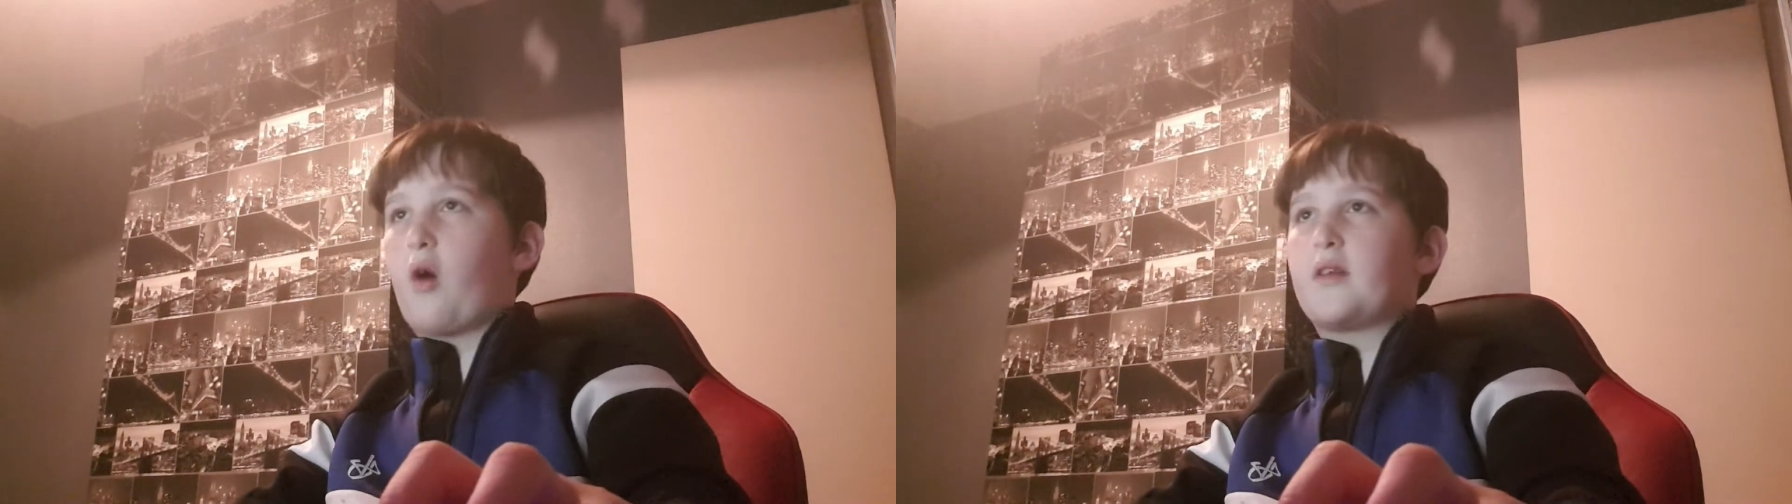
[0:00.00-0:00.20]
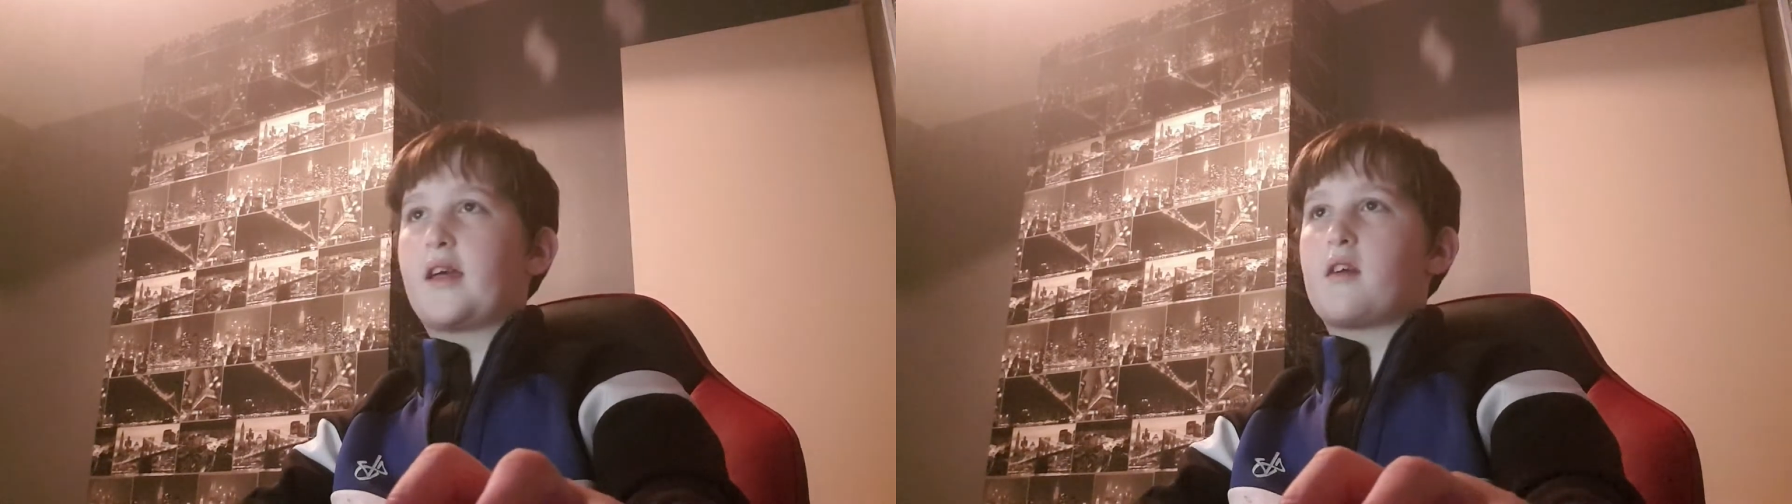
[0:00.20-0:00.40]

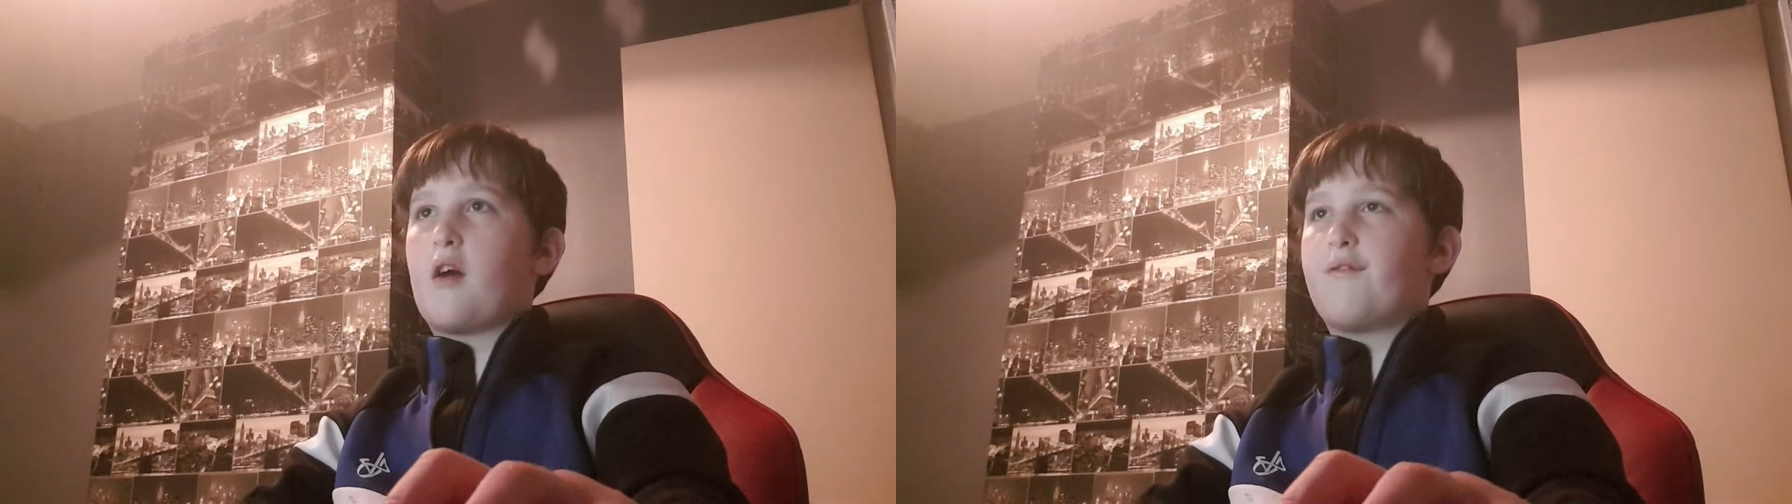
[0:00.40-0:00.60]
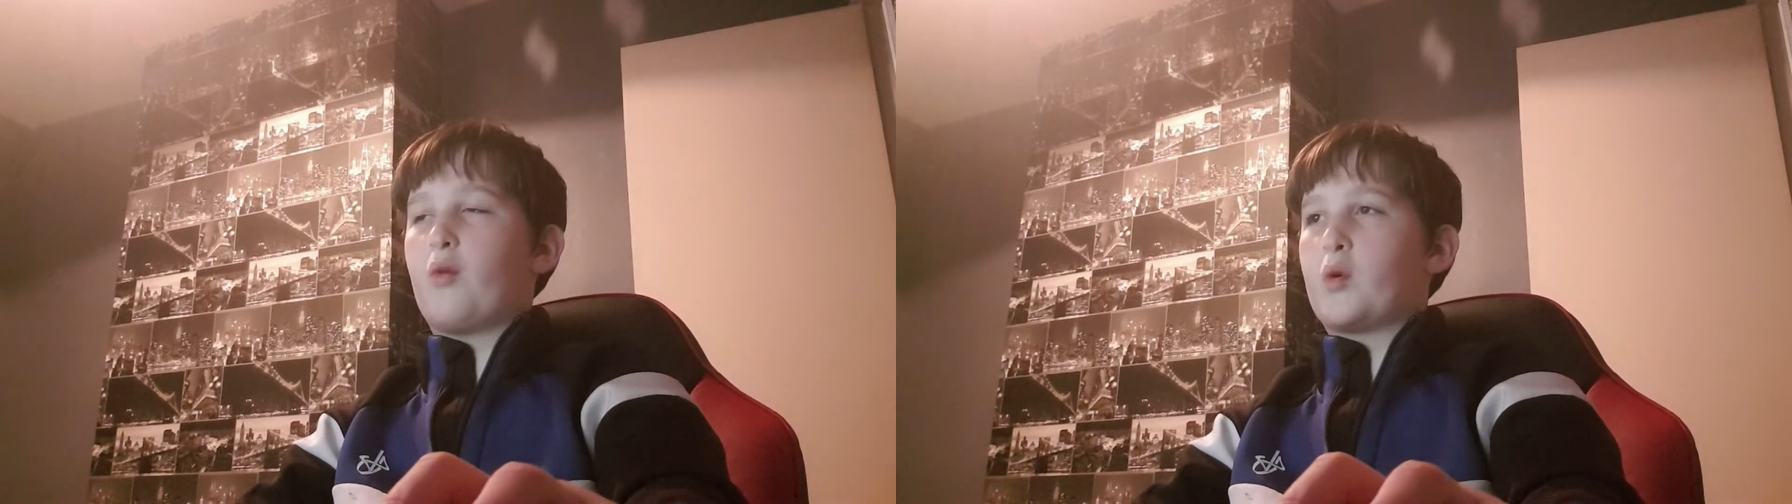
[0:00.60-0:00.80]
only
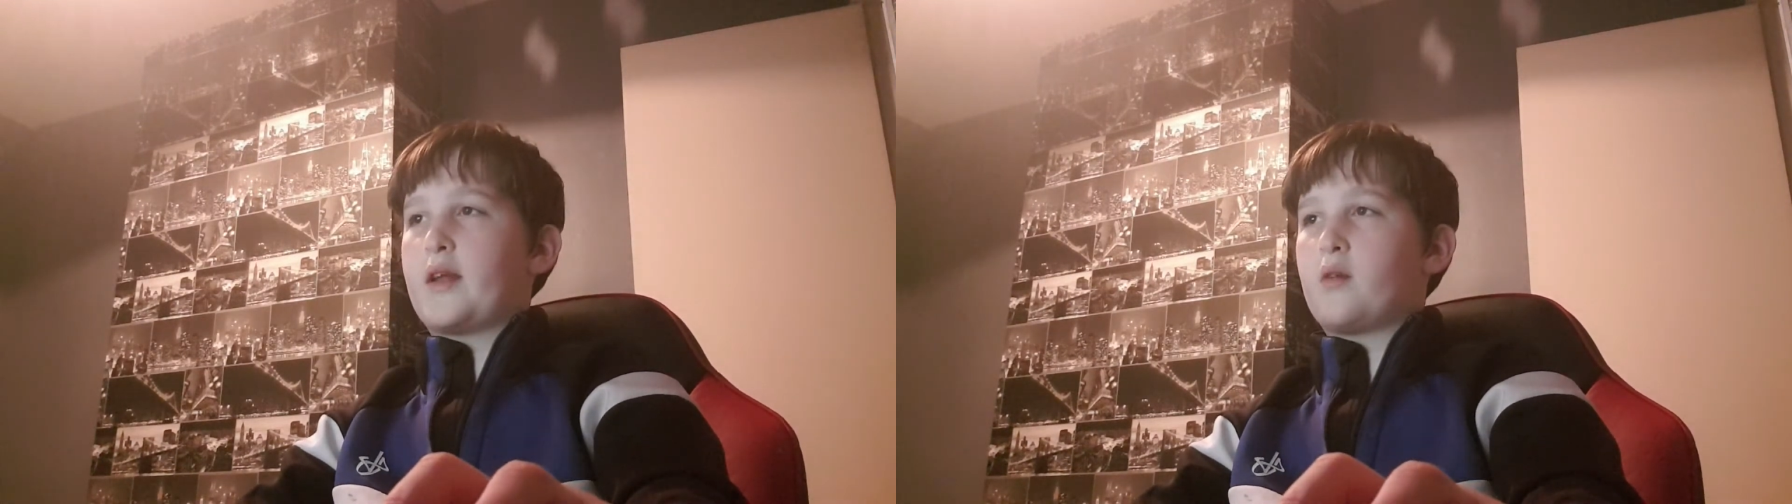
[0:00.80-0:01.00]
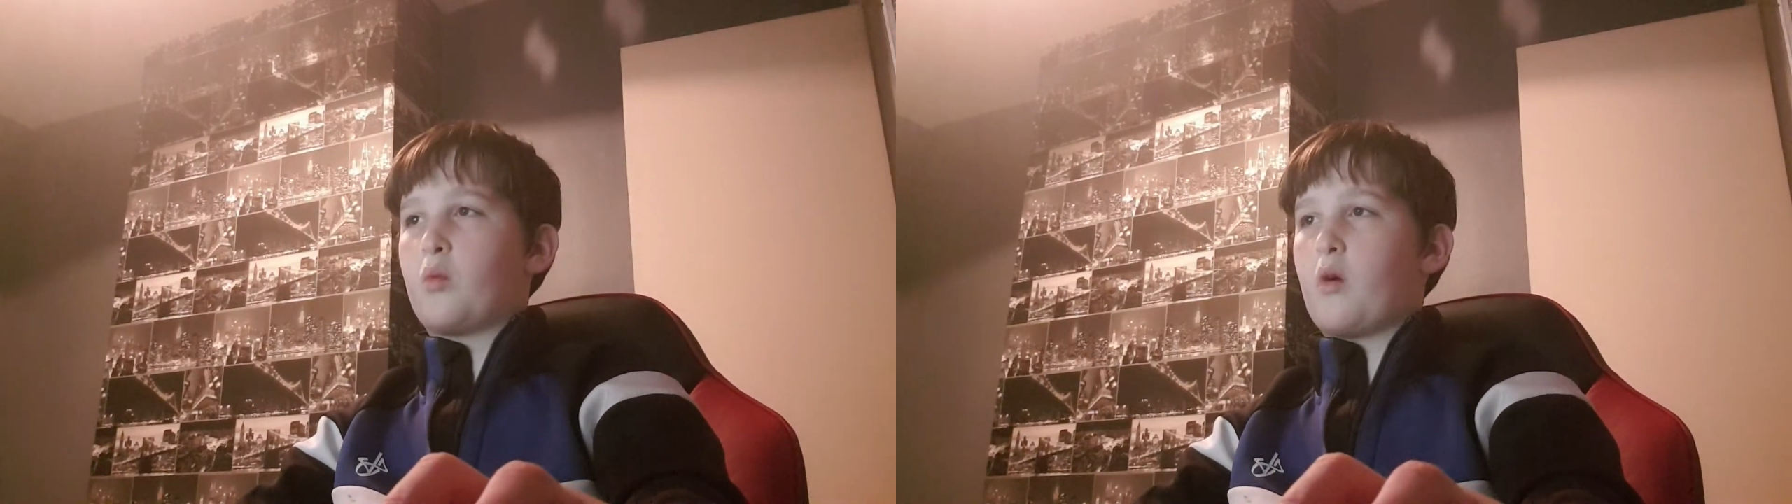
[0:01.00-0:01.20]
afforded